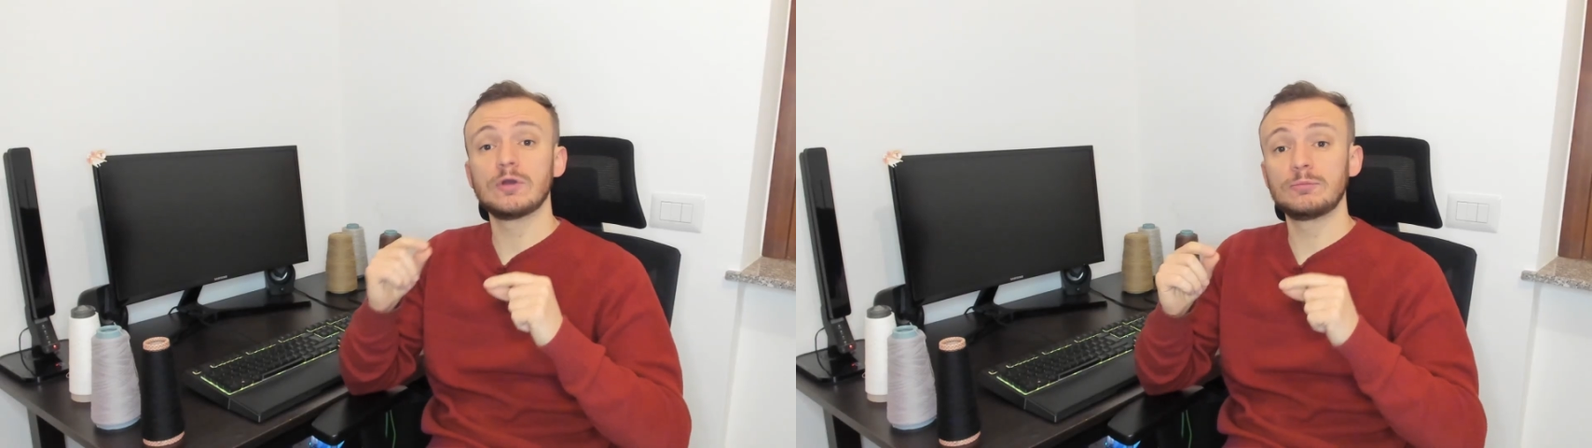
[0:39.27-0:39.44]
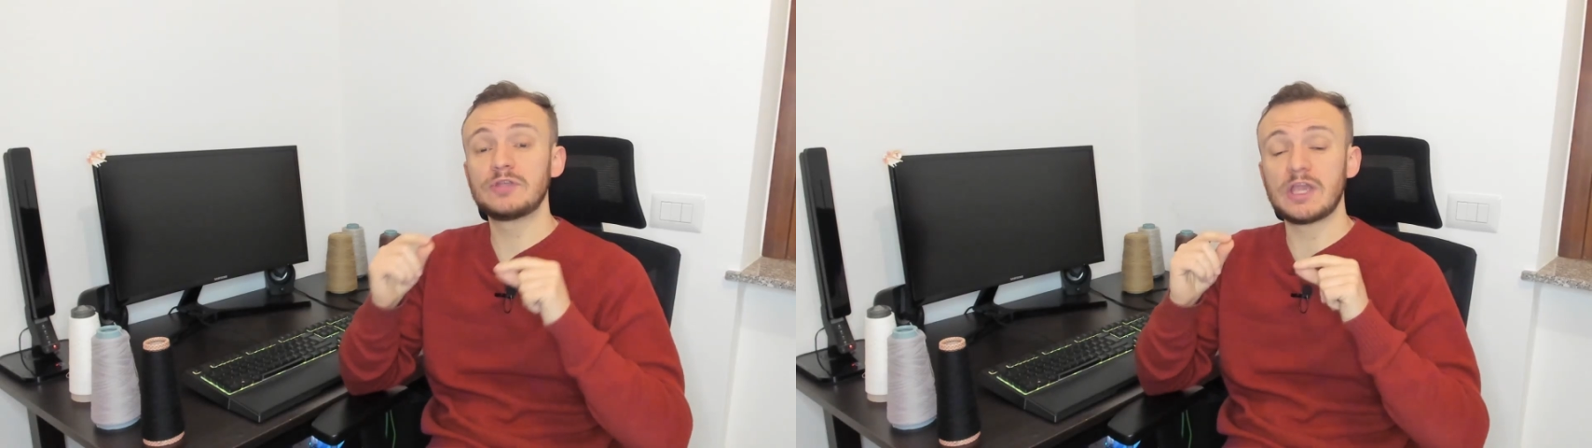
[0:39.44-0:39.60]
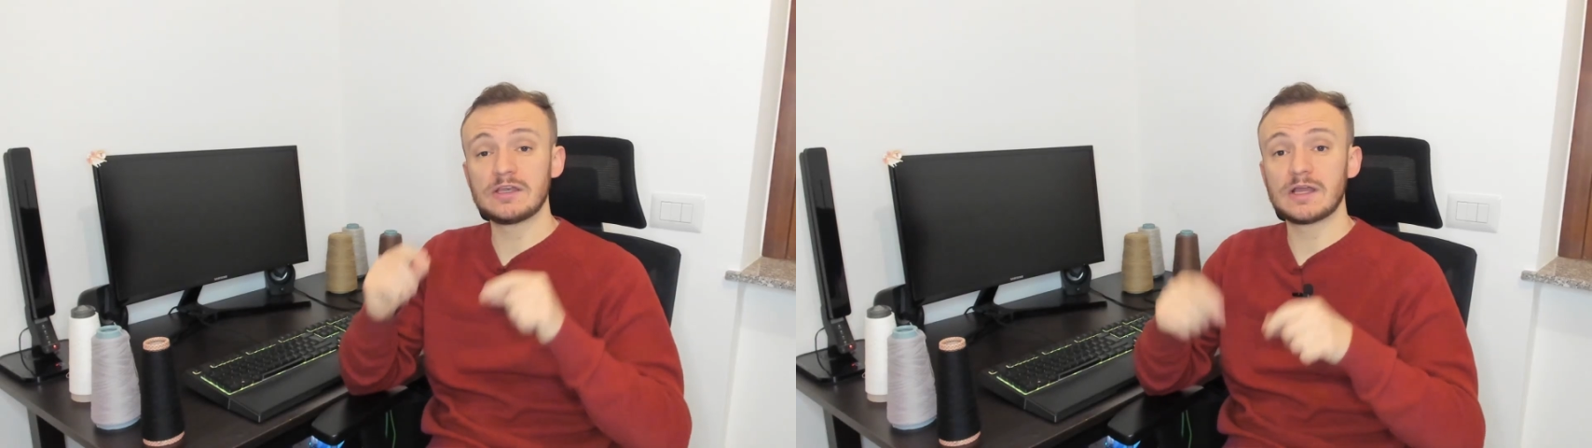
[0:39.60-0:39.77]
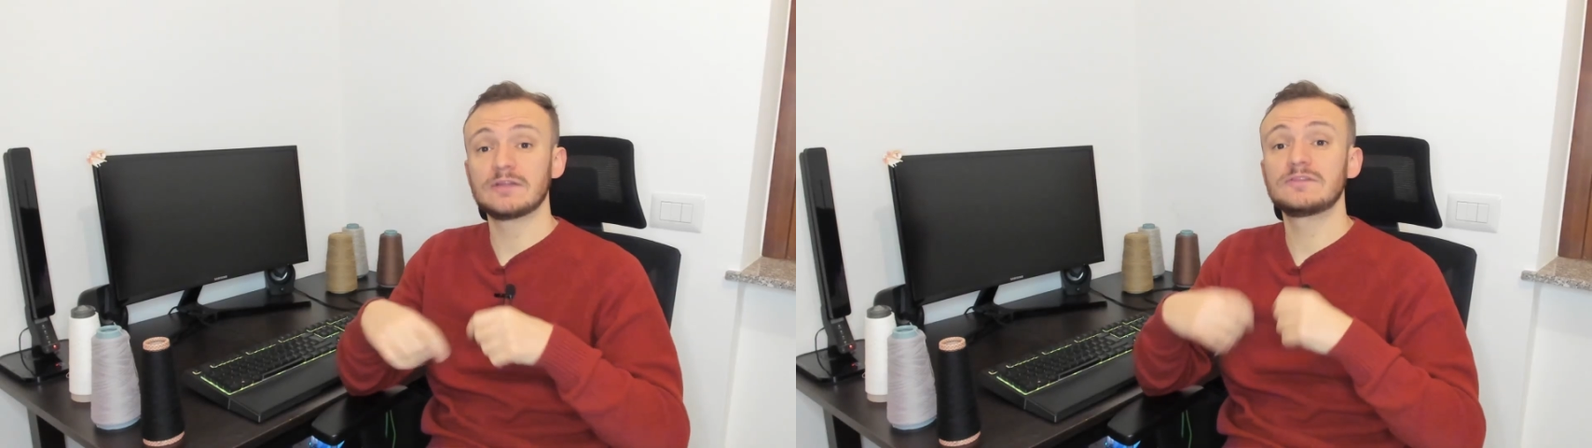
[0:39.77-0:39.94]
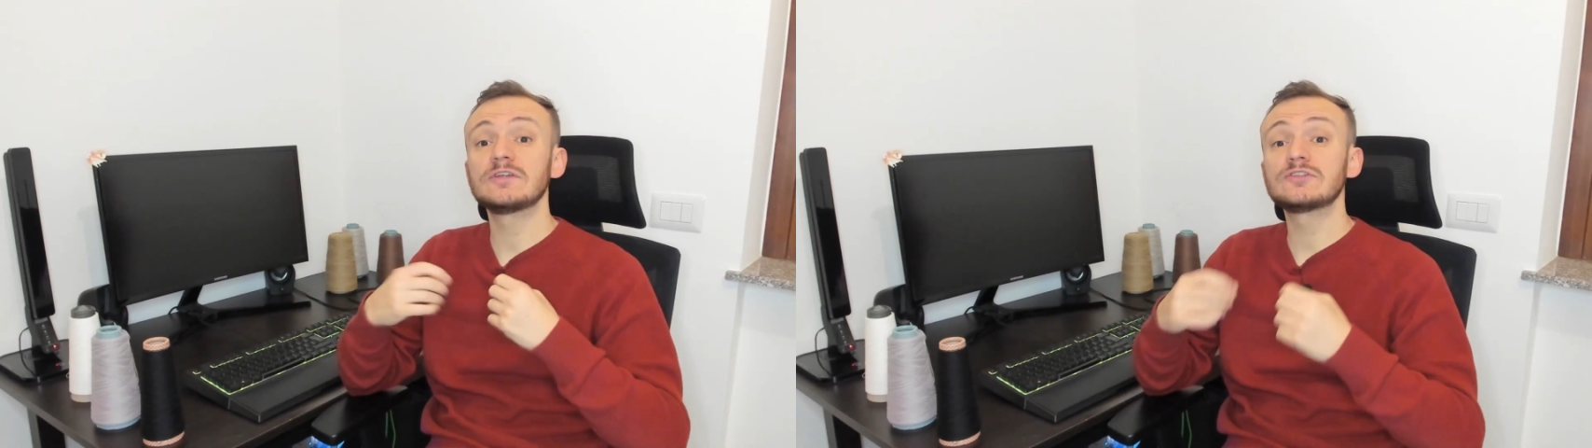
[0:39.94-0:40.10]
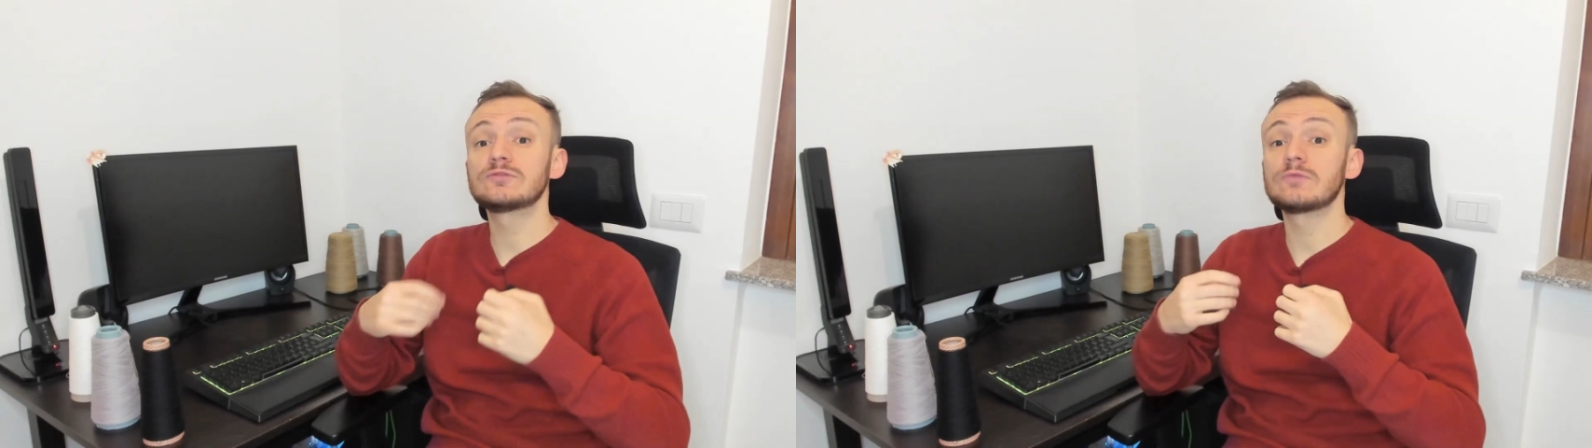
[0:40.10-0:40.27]
obtain a
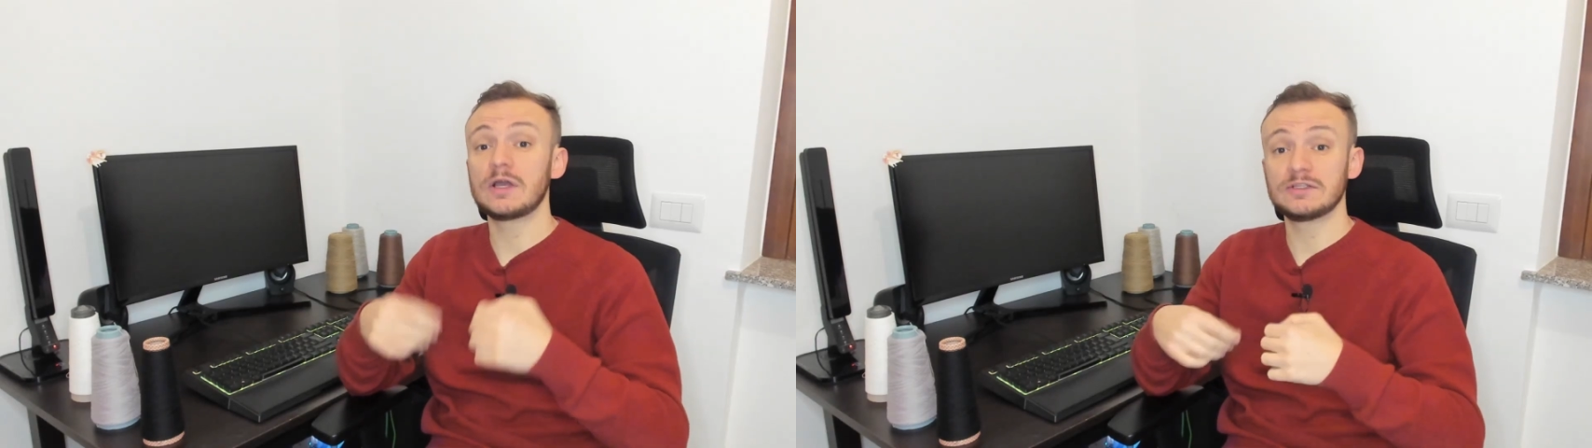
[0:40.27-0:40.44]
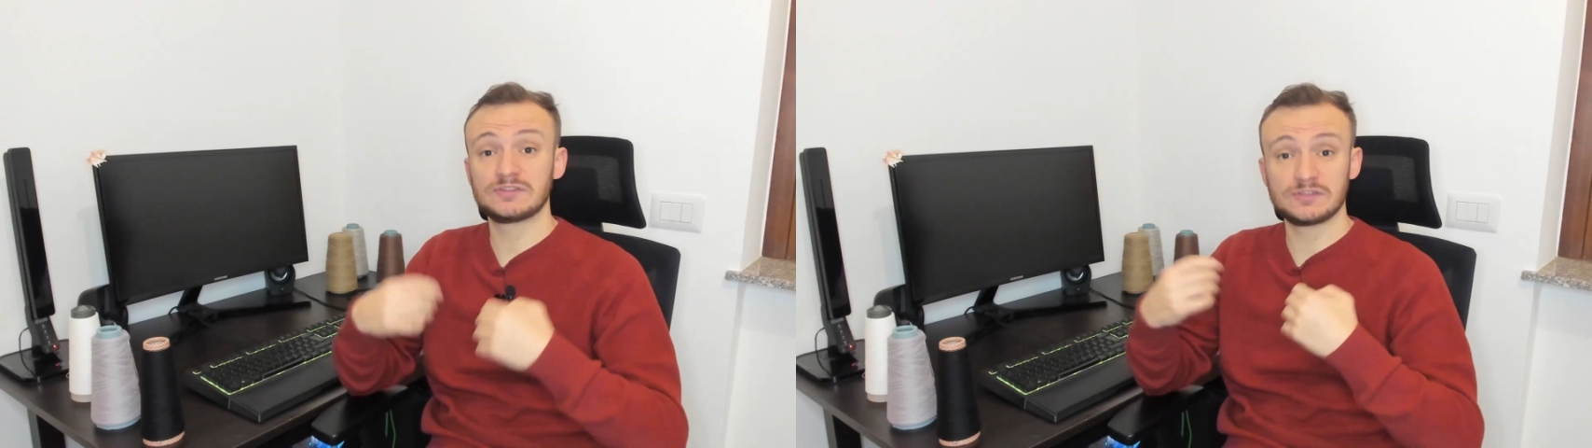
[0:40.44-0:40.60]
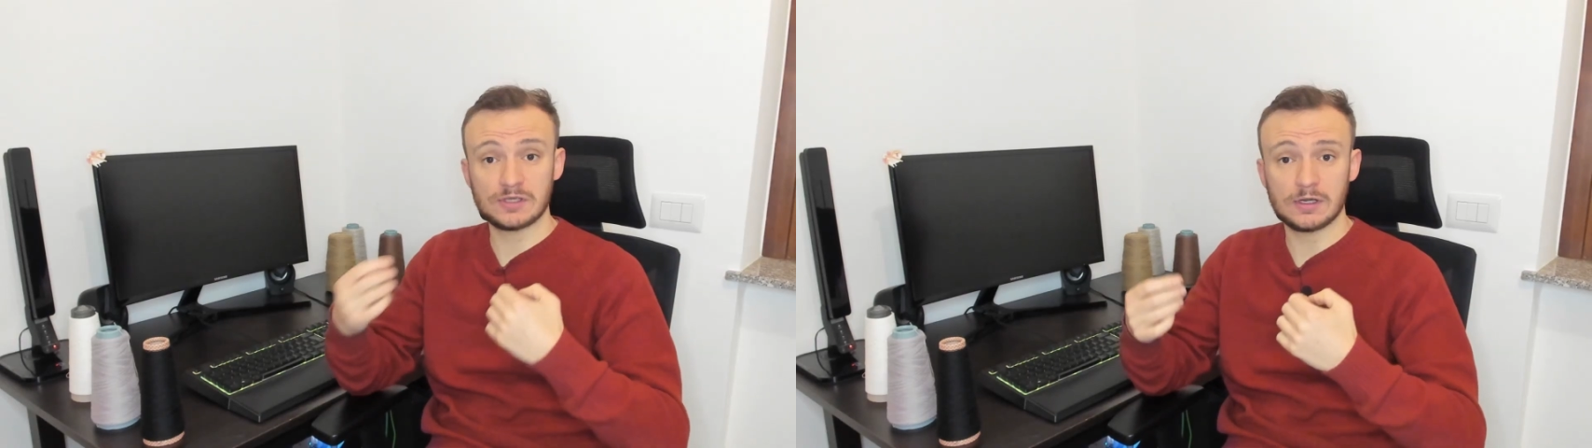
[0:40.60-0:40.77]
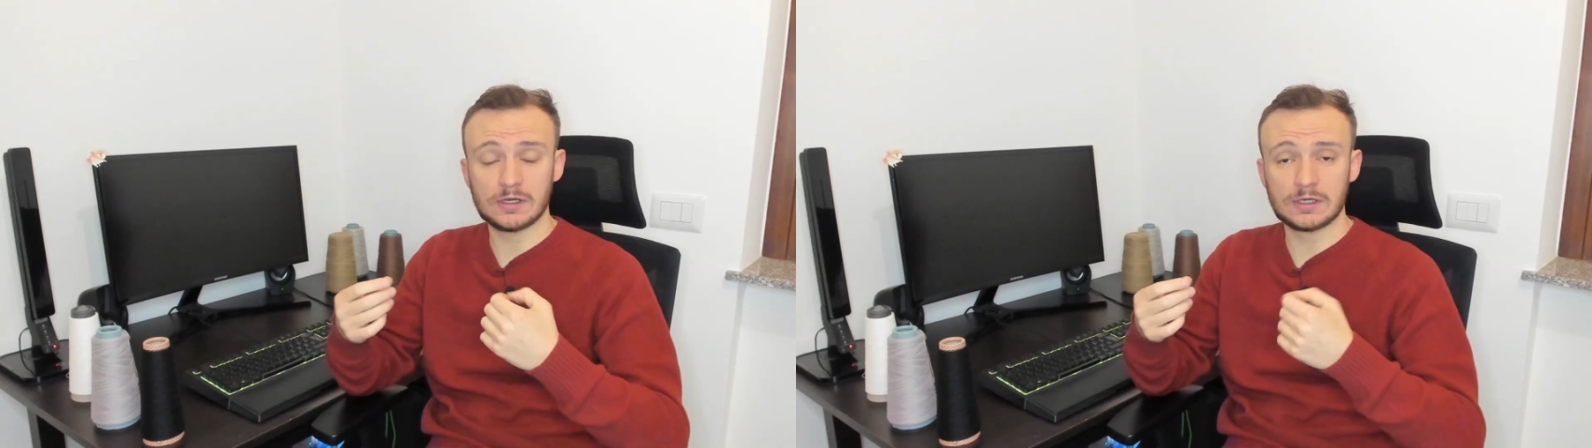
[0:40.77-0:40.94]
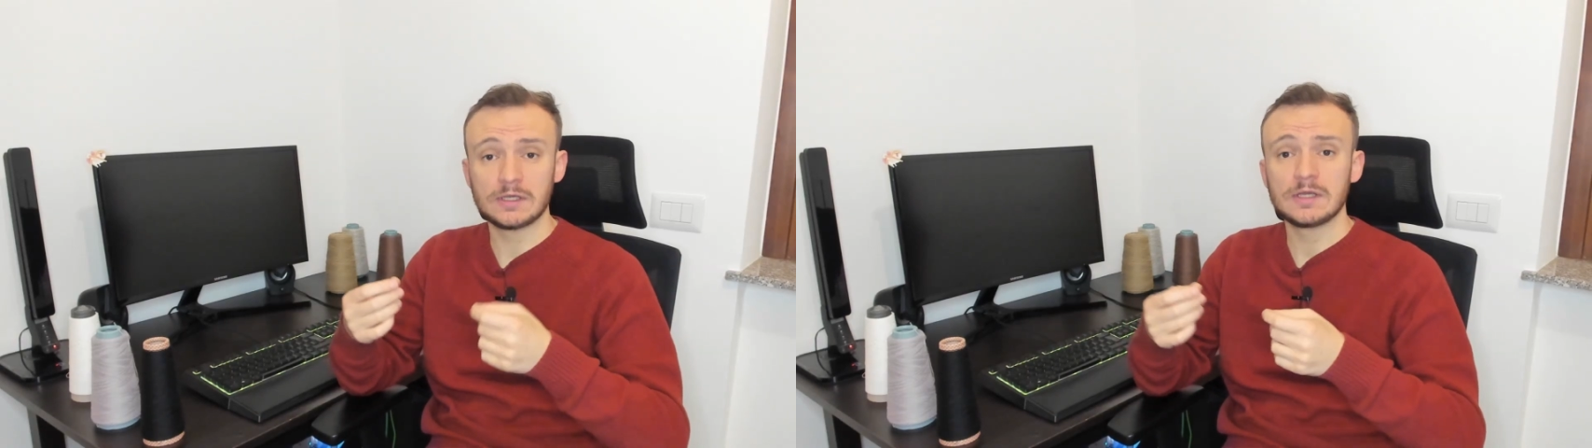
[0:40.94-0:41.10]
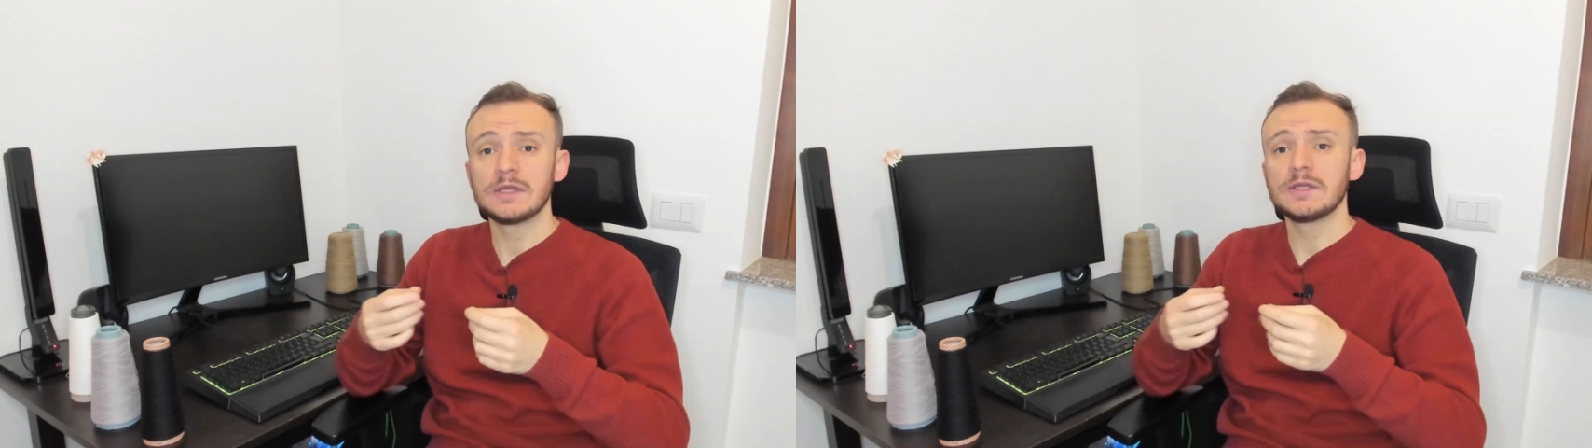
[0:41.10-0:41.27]
texturized yarn.